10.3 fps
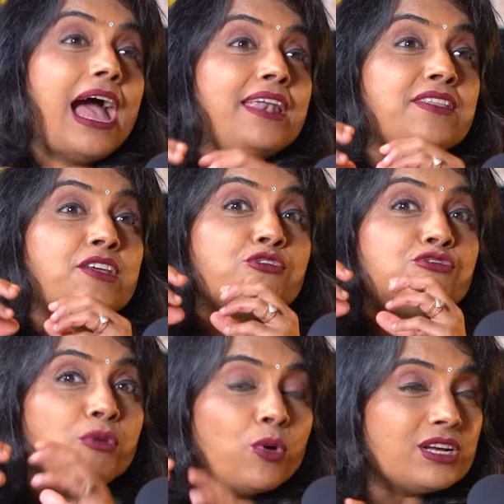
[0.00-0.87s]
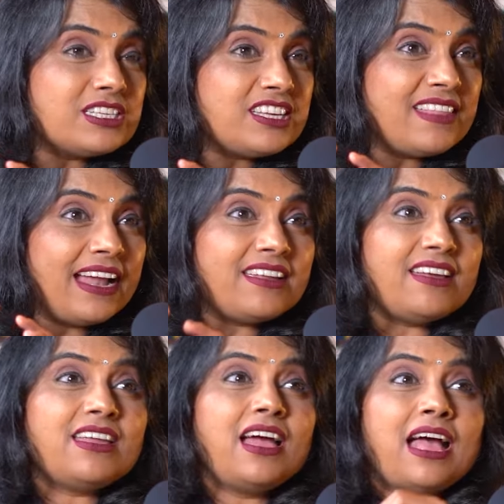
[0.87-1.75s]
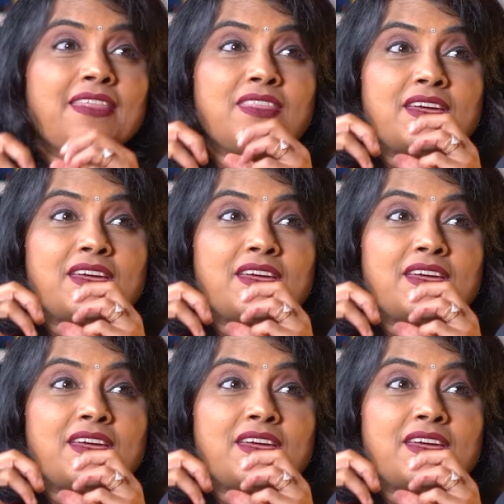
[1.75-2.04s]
And their focus in that area and